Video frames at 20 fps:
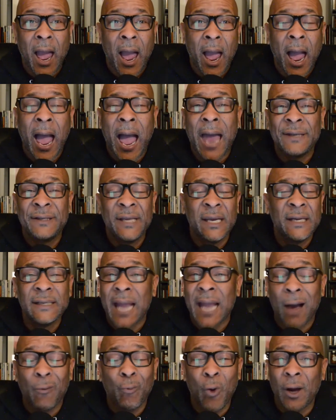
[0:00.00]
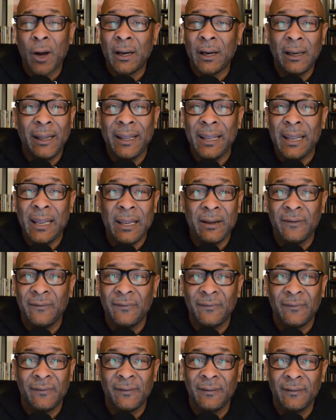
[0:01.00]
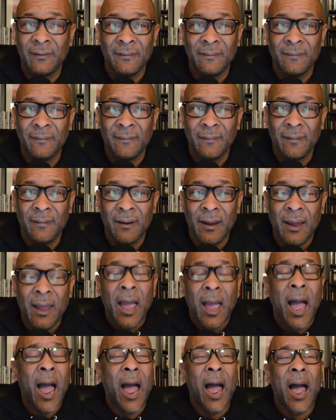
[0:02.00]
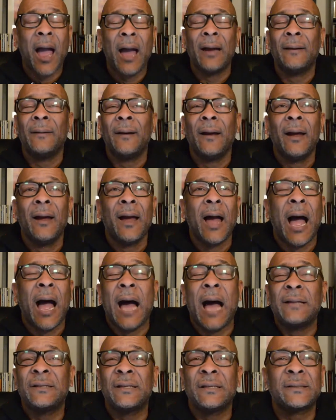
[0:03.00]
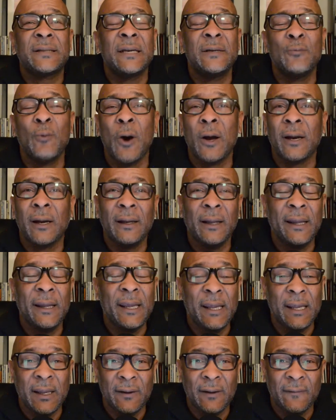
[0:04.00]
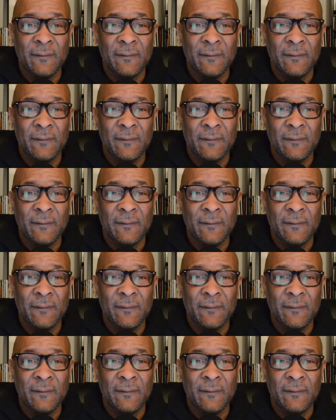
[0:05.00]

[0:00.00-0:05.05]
did not want to leave. I just didn't want to leave.